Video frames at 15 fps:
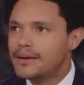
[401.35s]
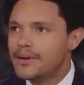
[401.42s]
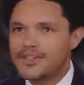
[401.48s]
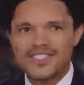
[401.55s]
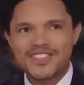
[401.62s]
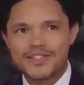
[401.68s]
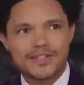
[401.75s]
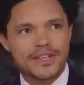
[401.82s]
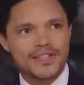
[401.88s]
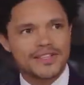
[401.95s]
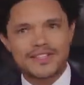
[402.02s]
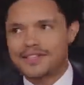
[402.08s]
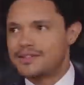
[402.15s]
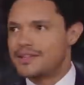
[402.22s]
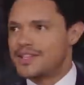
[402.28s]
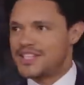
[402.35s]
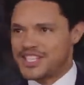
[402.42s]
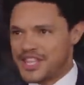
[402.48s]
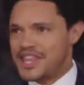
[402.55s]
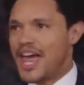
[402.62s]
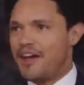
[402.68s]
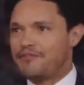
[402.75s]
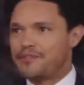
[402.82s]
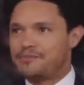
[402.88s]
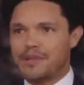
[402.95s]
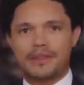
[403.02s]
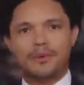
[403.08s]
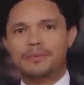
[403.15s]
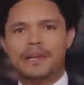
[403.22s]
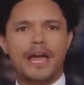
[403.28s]
Because this, this, is, this is theft,
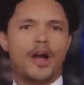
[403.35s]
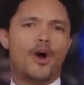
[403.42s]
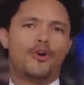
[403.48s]
but they'll be like,